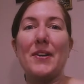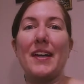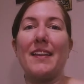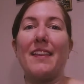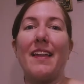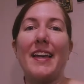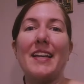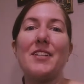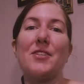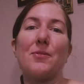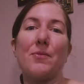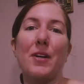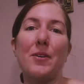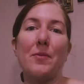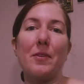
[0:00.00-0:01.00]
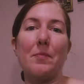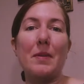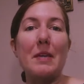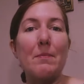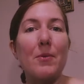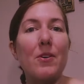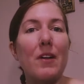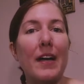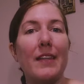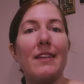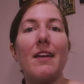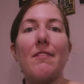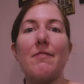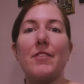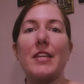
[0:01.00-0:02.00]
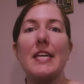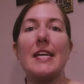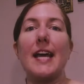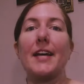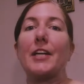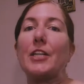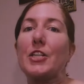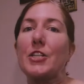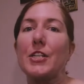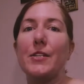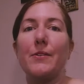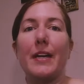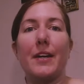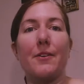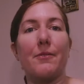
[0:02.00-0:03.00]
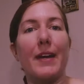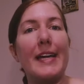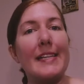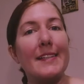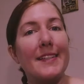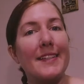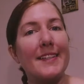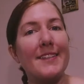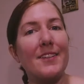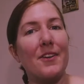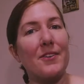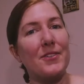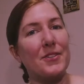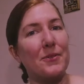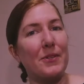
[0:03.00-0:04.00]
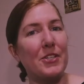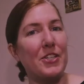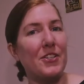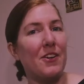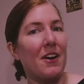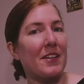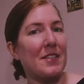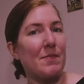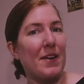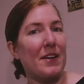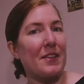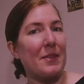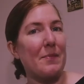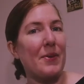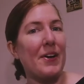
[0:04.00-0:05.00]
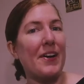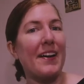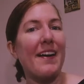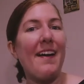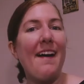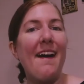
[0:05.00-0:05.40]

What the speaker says: I like to run with people. I love the energy you get at races, also what she talks about in the book.